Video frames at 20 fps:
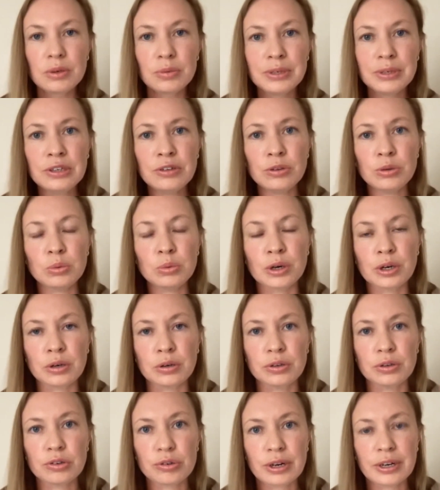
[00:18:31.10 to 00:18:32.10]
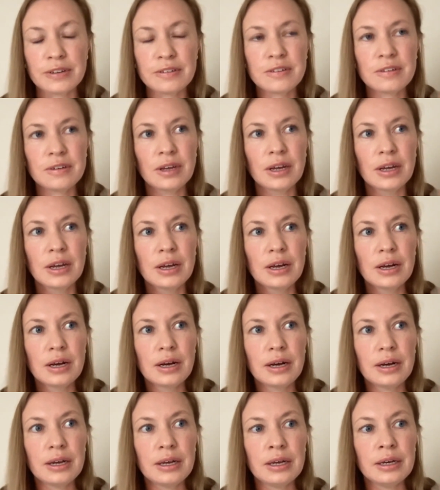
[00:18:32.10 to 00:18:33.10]
we need to work on trust.
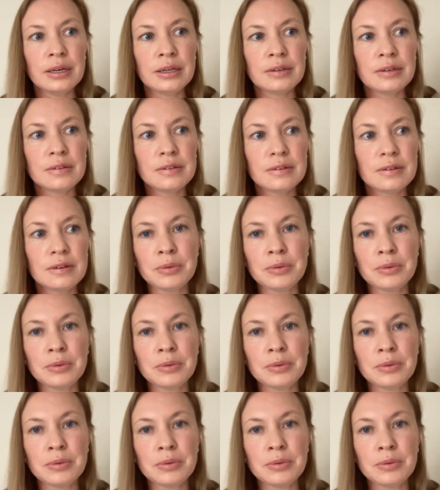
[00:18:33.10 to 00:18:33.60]
And